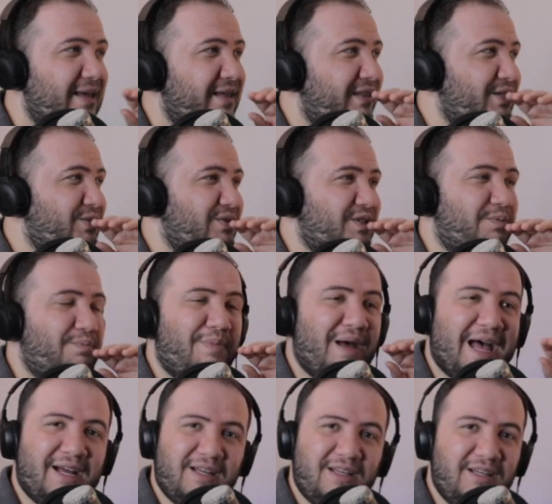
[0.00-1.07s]
This was
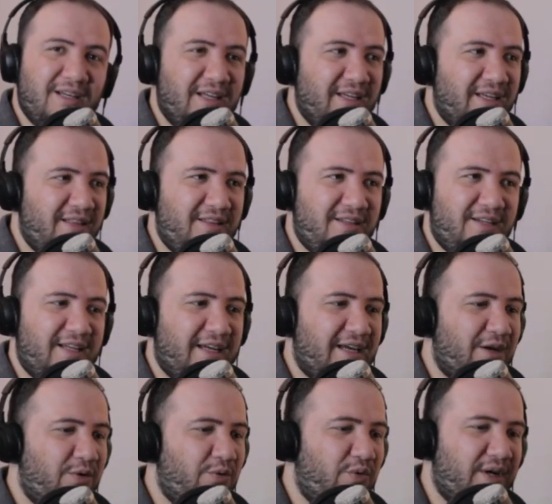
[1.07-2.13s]
back in the
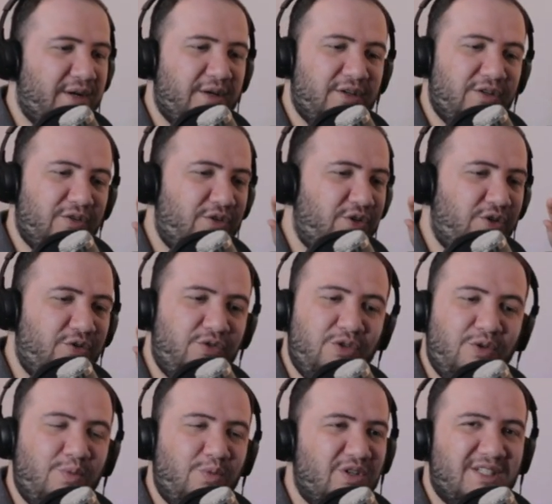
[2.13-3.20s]
day when
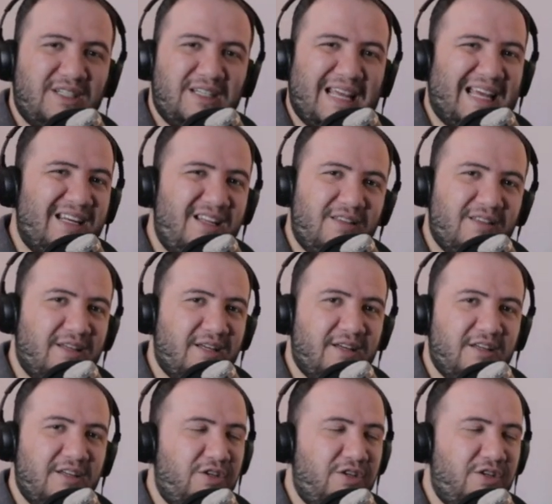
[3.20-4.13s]
YouTube wasn't anything.